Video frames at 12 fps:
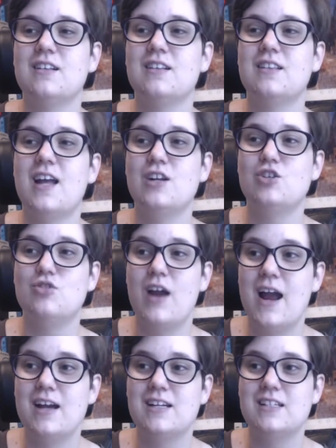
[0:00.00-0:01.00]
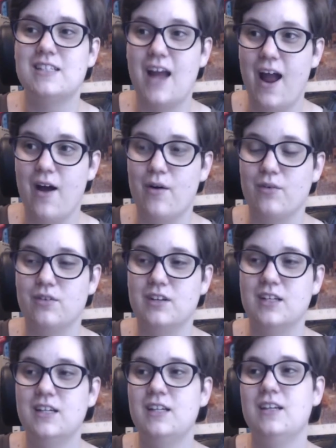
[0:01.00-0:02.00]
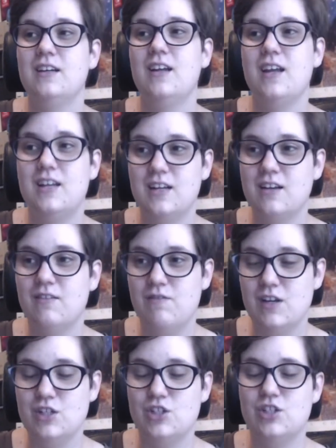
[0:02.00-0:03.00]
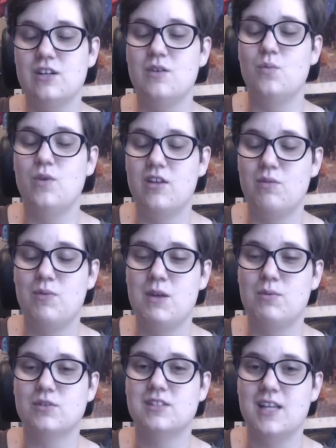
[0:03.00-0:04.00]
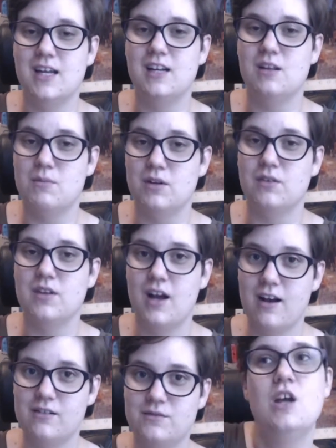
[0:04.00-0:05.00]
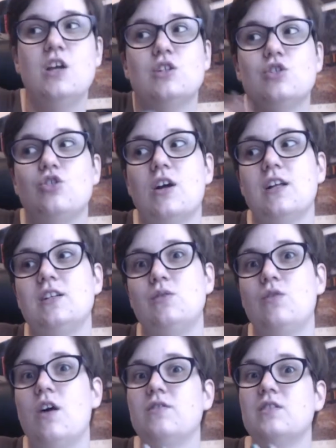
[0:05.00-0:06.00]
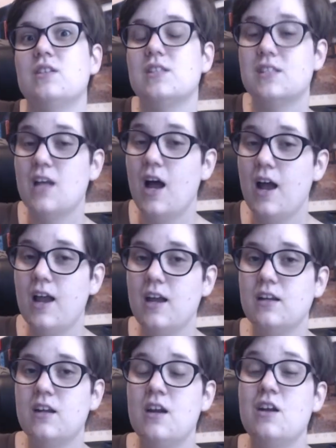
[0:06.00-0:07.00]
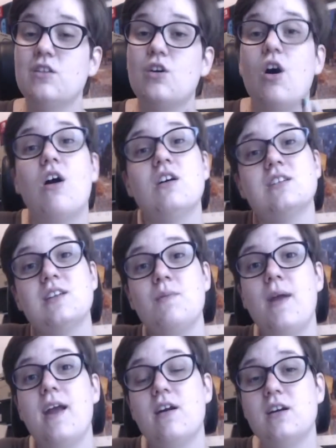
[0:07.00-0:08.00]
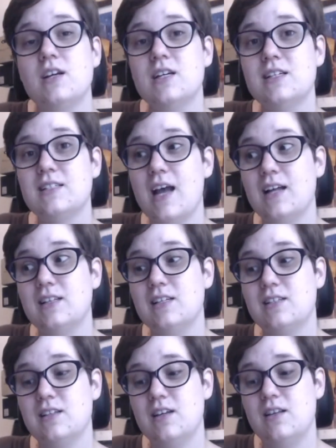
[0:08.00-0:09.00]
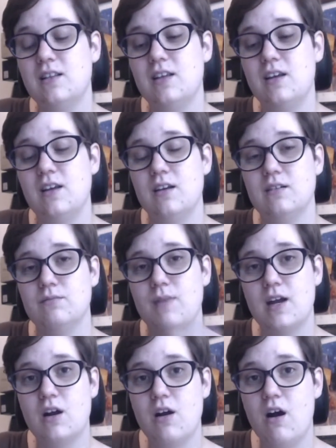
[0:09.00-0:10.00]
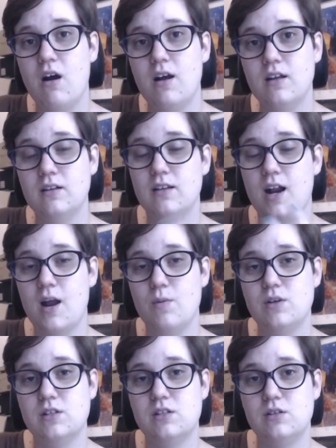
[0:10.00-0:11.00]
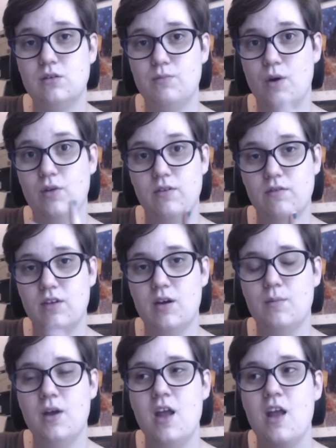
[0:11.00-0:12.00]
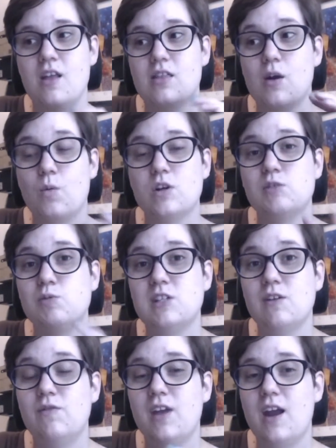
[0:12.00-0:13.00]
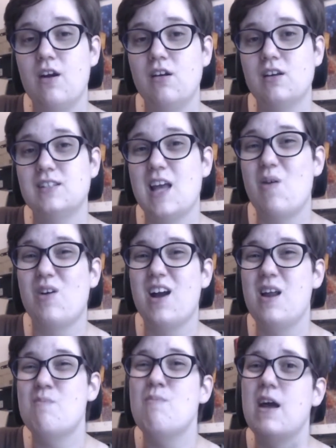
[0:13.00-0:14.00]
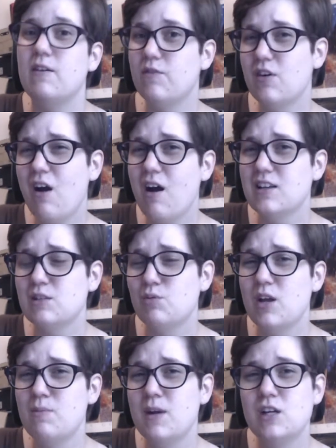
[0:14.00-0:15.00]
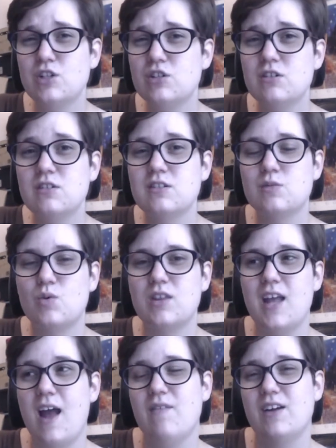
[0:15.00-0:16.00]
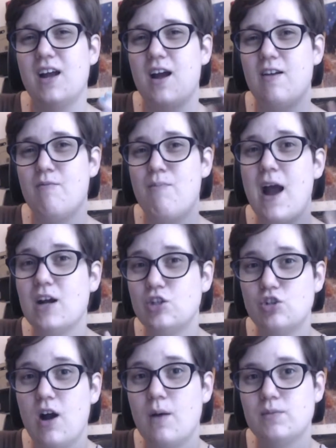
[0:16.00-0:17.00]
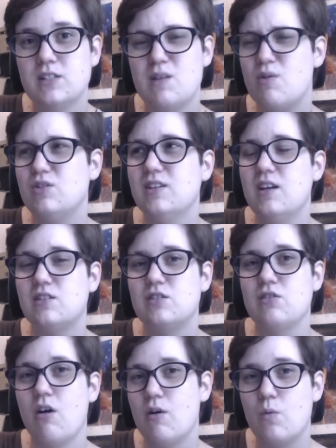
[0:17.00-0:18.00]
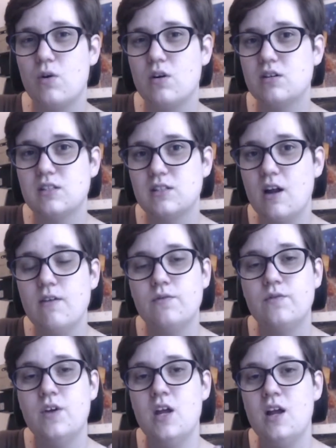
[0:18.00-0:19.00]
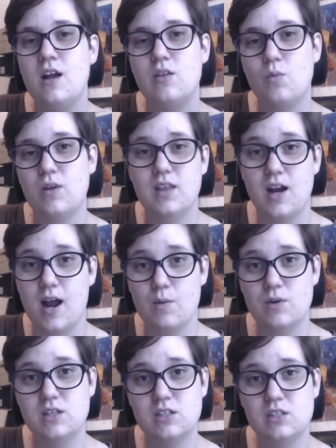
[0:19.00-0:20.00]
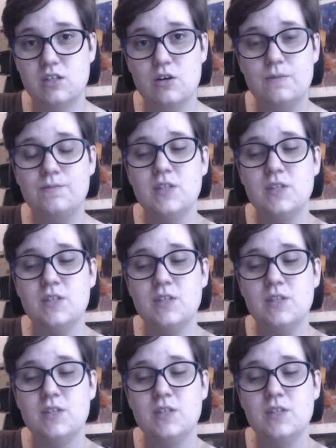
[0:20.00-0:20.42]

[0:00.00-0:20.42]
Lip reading: that dragged it down in a convention with people standing in the middle of the aisle. So try to like do it off to the side. There are some areas, at least in the MegaCon that I went to, both of them, there were specific areas that were kind of meant for cosplay pictures where they have like kind of backdrops. They mostly had Star Wars stuff in the one that I went to.